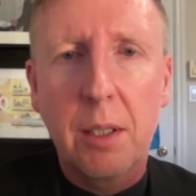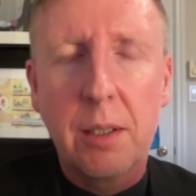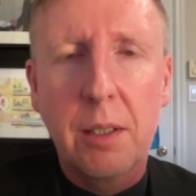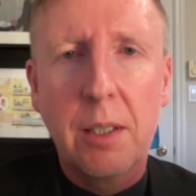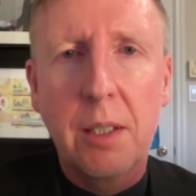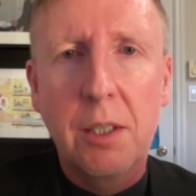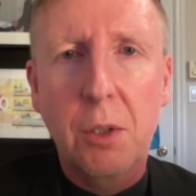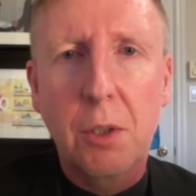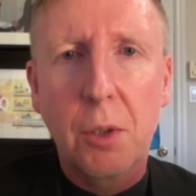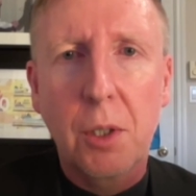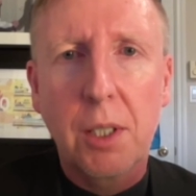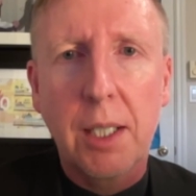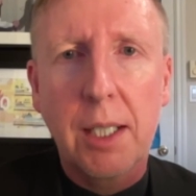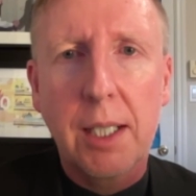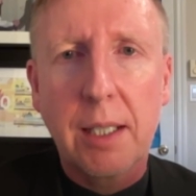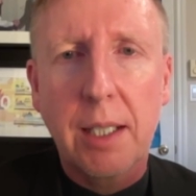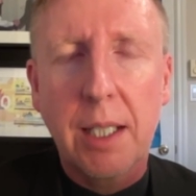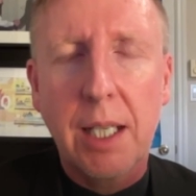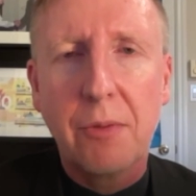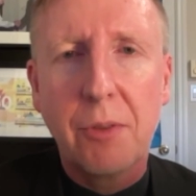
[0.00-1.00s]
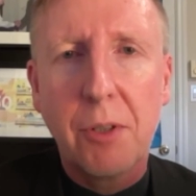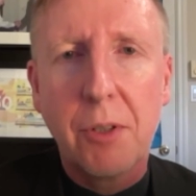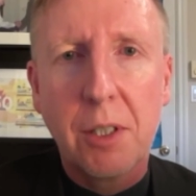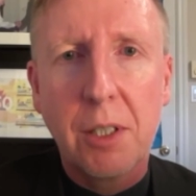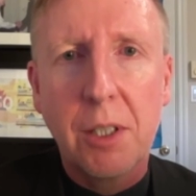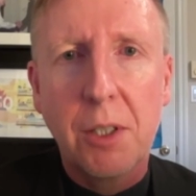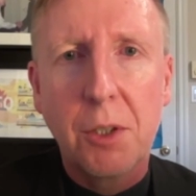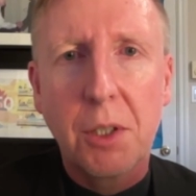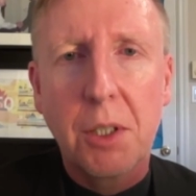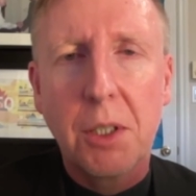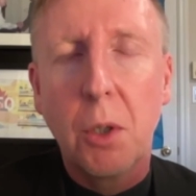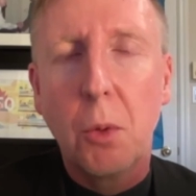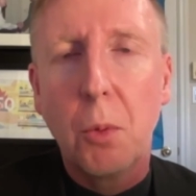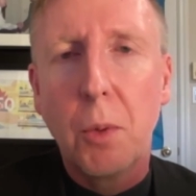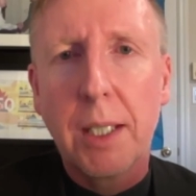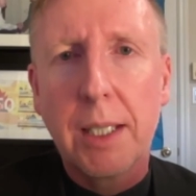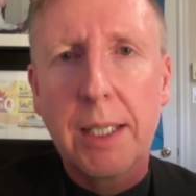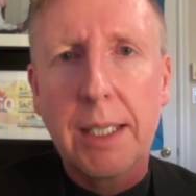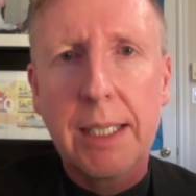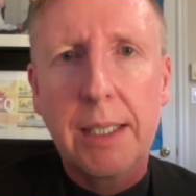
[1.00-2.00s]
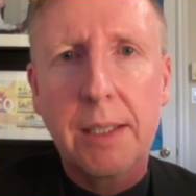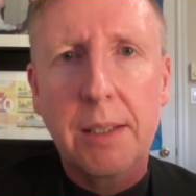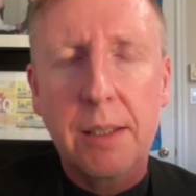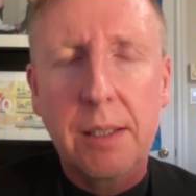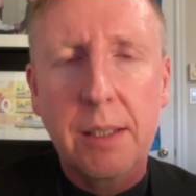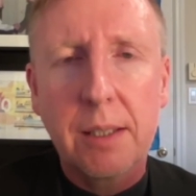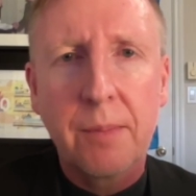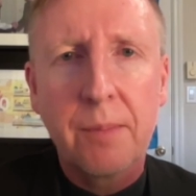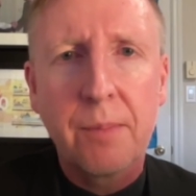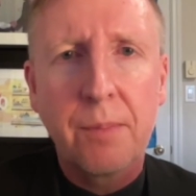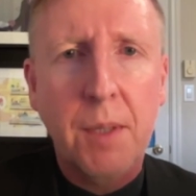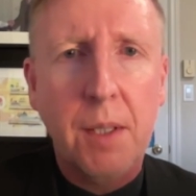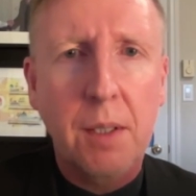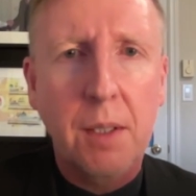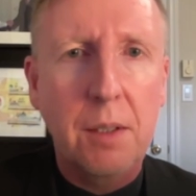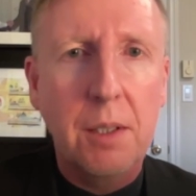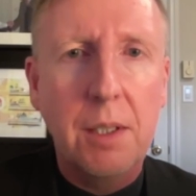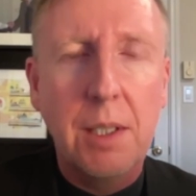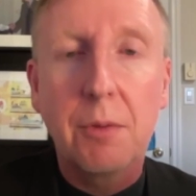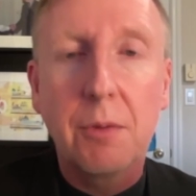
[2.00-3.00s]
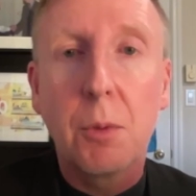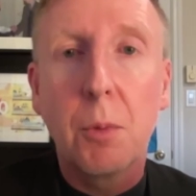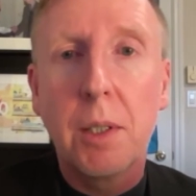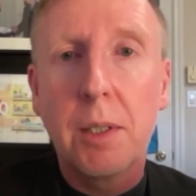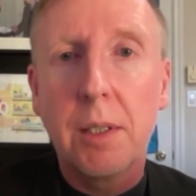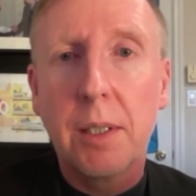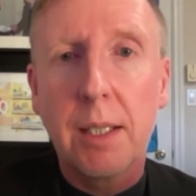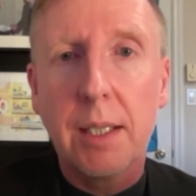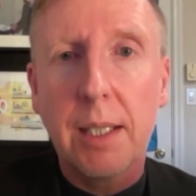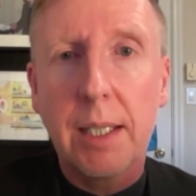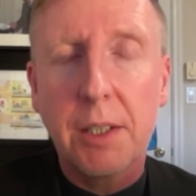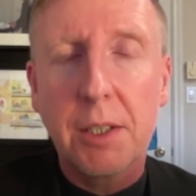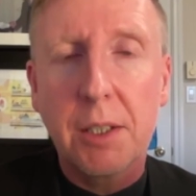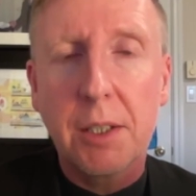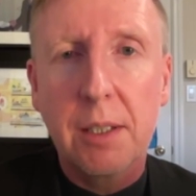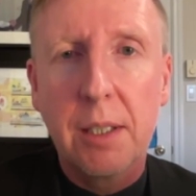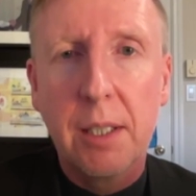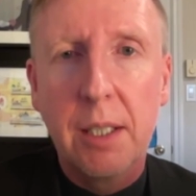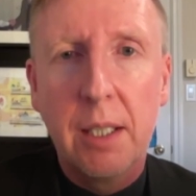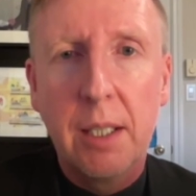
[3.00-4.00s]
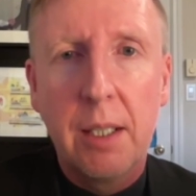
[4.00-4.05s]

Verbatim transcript: the disorganized left is they usually don't win elections. So he never won an election.